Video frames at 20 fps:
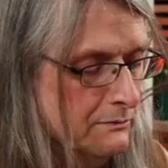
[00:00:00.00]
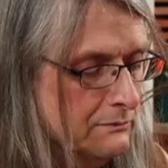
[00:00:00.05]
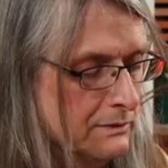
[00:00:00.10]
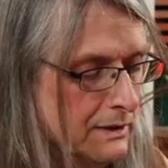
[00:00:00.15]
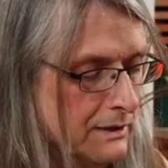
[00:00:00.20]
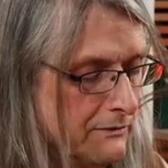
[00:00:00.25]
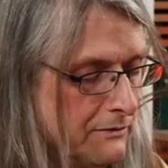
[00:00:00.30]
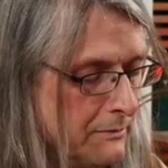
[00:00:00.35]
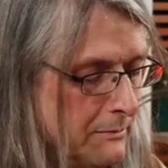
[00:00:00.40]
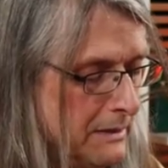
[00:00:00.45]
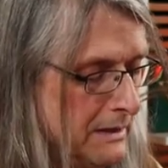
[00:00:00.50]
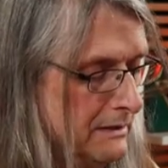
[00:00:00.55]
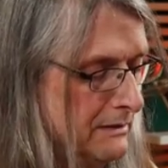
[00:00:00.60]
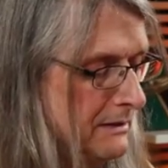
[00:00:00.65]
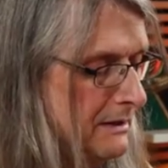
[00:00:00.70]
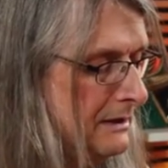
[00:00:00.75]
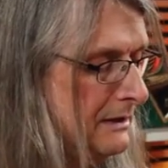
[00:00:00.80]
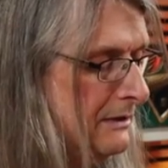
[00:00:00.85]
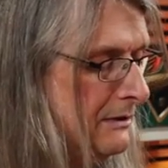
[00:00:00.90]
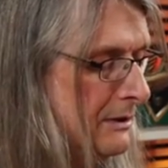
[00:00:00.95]
Well, right off the bat,
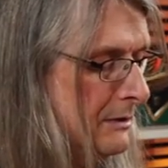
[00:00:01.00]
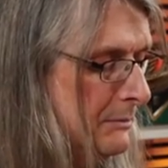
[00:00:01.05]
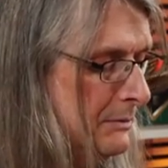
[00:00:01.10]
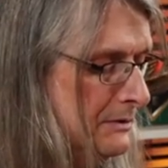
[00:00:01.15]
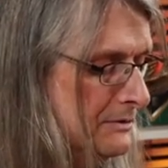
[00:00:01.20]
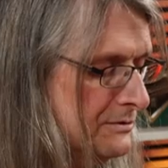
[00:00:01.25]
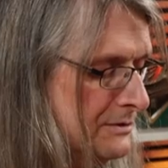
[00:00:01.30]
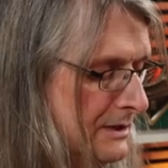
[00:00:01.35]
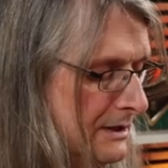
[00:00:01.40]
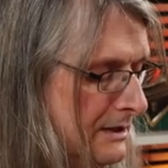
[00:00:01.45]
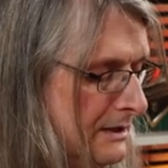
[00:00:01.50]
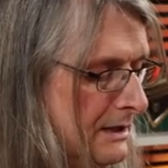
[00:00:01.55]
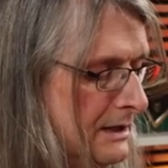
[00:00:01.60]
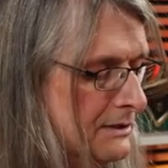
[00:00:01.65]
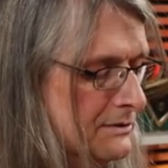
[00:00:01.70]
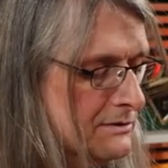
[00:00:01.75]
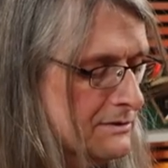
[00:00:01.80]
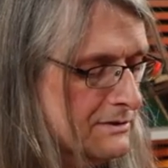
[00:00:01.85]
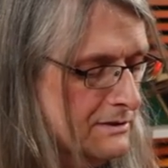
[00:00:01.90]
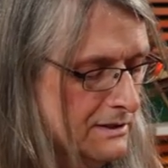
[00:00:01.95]
that carrier pigeon I
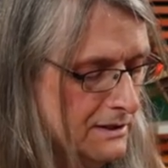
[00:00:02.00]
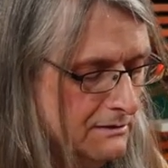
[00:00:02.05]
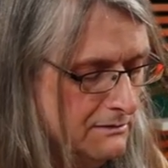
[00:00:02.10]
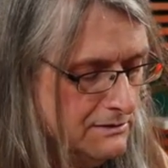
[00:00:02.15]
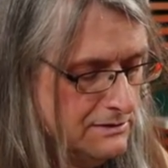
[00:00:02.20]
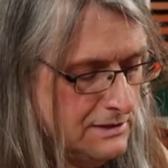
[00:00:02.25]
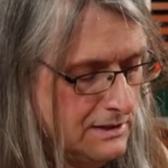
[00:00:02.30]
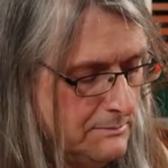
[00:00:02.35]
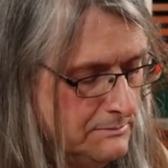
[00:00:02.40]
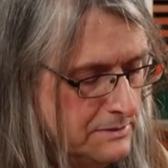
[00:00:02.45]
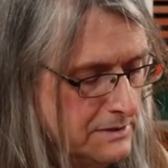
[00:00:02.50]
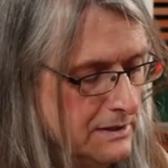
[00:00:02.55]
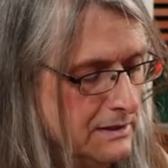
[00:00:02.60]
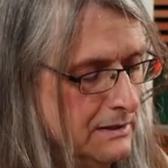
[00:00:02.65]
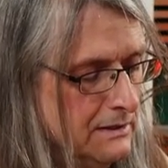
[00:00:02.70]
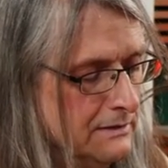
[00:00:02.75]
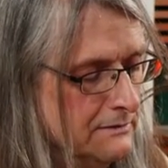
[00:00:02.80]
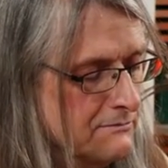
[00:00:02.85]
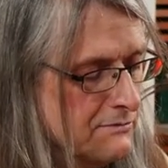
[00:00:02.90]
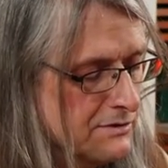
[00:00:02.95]
got just got dumped
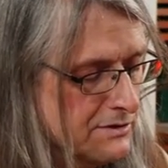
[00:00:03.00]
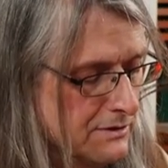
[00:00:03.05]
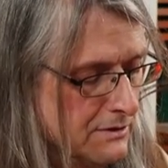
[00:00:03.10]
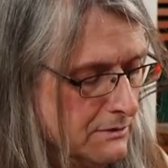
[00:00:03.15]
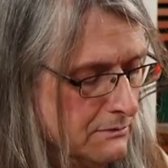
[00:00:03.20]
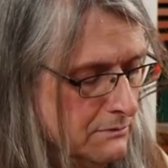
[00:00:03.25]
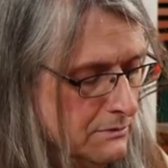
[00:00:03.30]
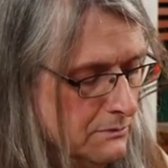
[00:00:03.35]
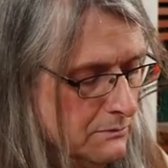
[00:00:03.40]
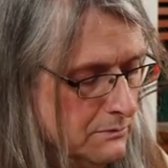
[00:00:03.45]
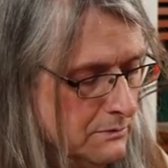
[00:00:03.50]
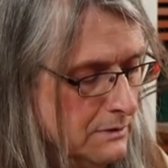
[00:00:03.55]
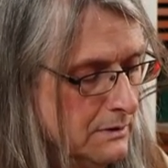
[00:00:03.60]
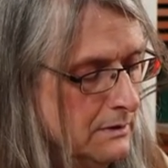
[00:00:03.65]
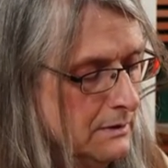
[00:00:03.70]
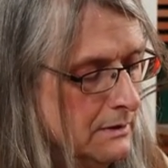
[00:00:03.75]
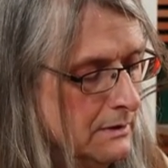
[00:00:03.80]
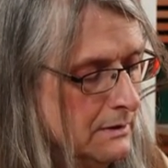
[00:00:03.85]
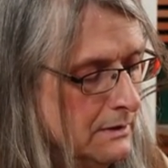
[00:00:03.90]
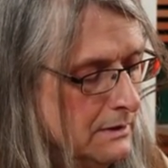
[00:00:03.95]
again. So
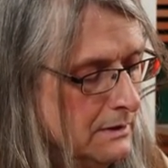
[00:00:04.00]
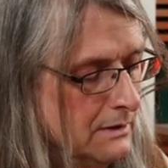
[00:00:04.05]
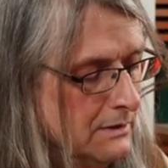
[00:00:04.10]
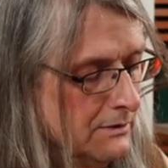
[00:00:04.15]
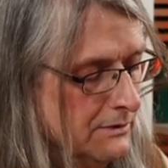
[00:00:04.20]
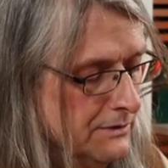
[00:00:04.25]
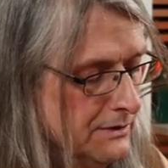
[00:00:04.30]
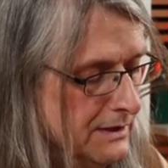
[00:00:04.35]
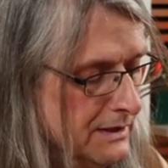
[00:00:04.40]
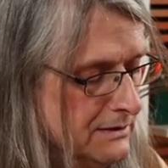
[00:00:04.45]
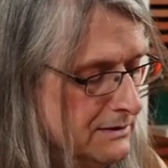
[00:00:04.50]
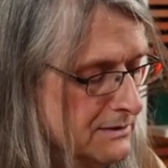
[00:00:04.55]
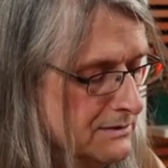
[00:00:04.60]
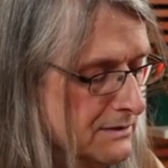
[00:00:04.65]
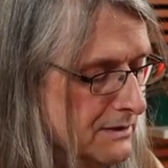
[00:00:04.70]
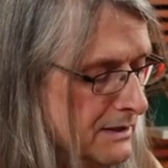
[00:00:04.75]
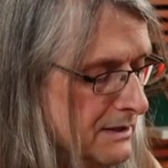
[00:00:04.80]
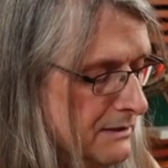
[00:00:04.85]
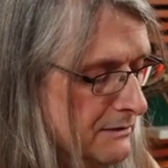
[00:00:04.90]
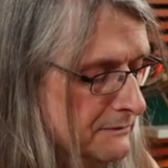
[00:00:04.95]
that
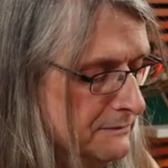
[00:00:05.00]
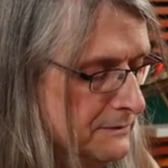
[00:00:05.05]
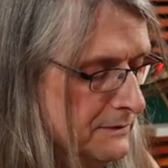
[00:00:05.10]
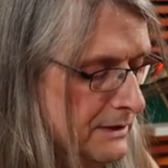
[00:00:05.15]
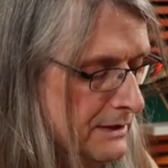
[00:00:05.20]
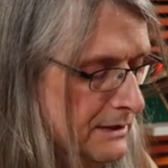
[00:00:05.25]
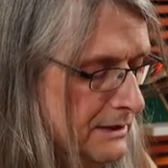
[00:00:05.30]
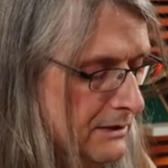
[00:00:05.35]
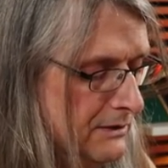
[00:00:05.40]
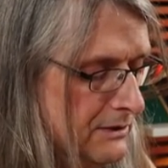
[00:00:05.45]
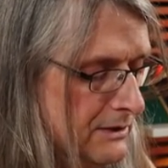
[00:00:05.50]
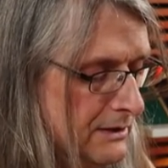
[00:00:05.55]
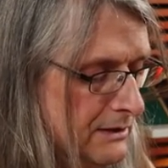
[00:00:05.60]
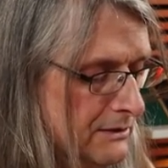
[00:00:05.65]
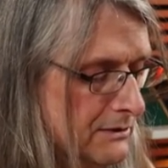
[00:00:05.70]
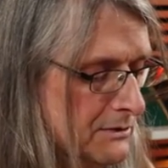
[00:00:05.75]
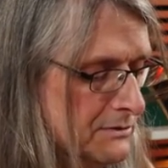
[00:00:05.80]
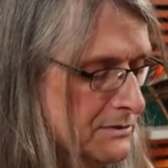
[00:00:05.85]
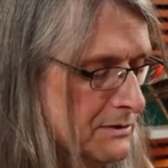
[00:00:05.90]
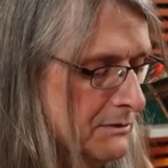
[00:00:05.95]
doesn't count for anything.
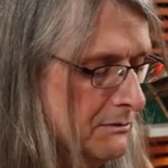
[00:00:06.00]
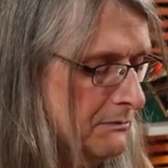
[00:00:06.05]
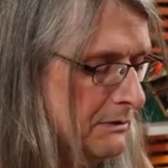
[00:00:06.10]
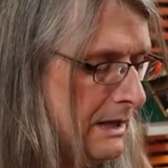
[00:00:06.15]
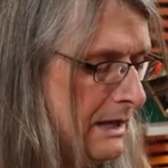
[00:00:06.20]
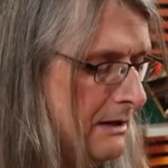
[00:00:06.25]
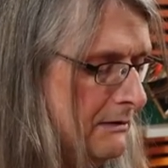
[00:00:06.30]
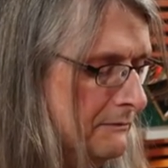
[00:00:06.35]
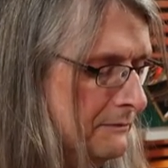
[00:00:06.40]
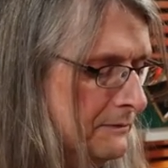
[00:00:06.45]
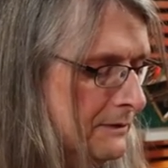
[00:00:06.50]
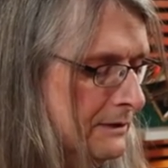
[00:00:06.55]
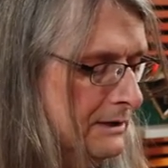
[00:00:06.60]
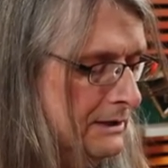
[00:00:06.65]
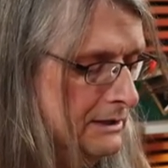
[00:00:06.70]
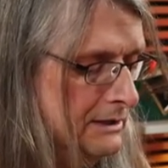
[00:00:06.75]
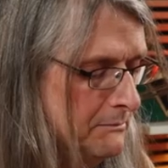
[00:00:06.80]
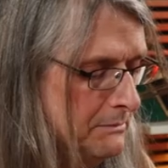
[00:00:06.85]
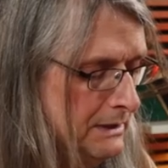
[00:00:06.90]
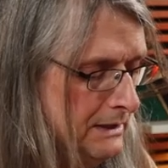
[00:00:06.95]
Those don't count for a
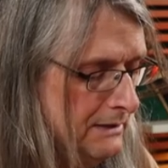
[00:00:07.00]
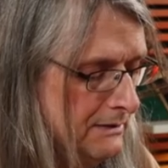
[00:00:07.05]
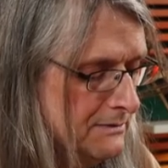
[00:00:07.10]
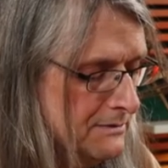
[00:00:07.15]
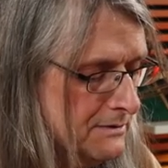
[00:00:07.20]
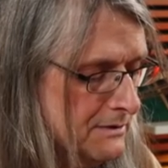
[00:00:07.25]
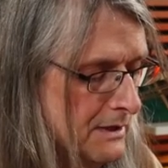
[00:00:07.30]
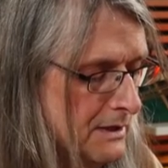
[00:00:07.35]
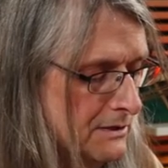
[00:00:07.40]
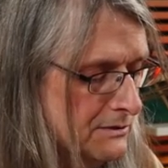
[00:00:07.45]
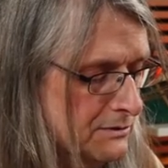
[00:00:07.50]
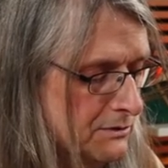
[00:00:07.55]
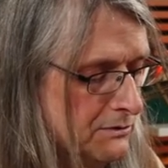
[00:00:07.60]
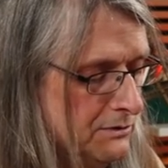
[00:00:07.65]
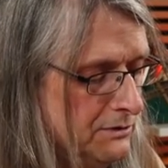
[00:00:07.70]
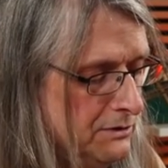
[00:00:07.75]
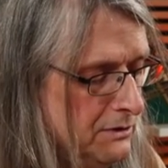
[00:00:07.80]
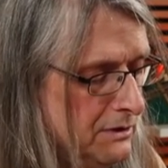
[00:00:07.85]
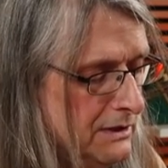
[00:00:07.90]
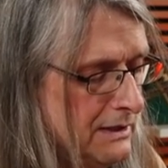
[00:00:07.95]
of beans. So
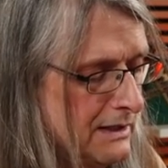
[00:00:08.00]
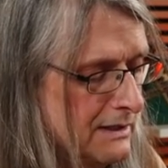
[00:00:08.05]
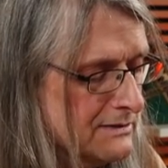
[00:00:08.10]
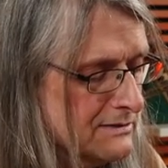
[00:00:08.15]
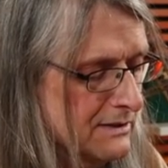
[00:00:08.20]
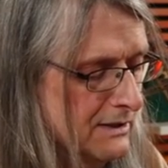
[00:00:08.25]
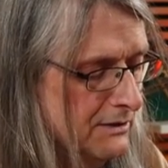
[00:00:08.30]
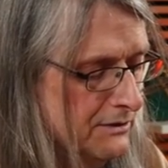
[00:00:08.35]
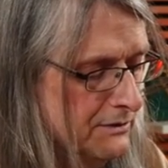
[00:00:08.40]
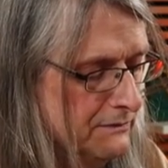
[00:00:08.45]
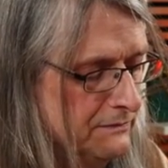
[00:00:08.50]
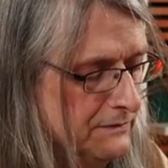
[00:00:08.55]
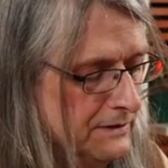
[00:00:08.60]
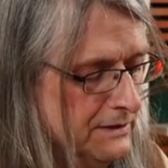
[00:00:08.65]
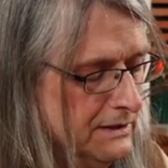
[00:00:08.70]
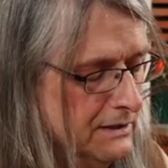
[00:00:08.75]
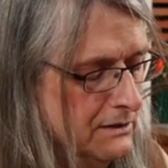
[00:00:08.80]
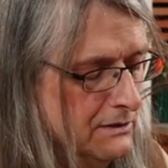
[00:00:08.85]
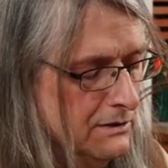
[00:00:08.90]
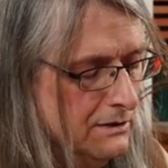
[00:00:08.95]
that you could exile the
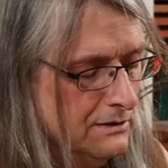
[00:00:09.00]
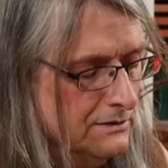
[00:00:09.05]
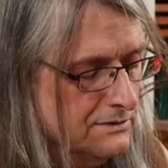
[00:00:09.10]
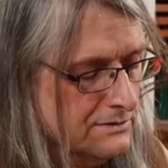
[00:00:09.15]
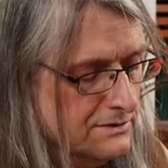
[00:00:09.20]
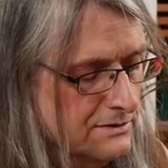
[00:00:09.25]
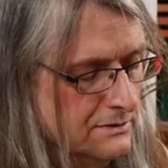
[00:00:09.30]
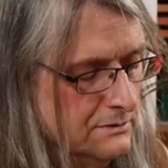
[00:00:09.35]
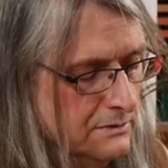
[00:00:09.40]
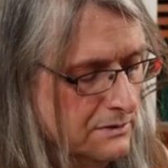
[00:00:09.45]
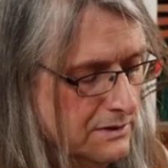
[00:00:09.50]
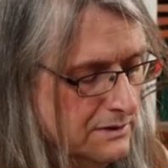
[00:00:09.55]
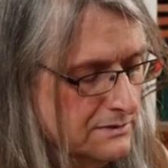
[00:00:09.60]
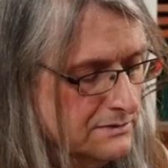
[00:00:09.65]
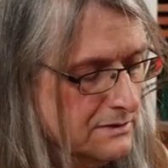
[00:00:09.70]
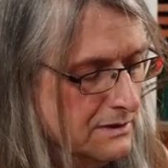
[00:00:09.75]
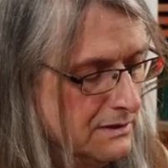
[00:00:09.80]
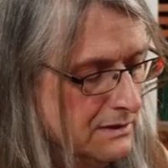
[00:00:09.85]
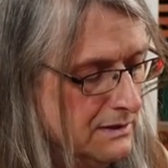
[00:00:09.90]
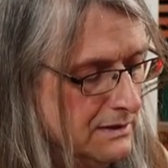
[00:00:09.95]
funding cards too and
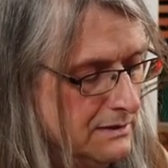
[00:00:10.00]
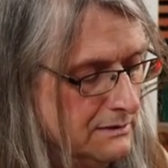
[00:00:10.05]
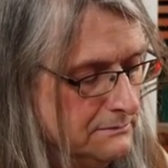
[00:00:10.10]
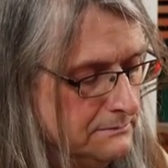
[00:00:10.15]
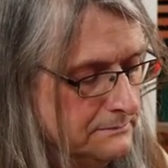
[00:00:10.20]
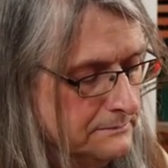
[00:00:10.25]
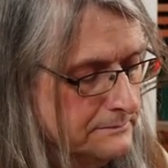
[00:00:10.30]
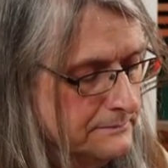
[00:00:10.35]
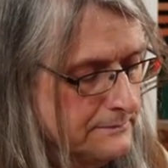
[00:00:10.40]
things like that.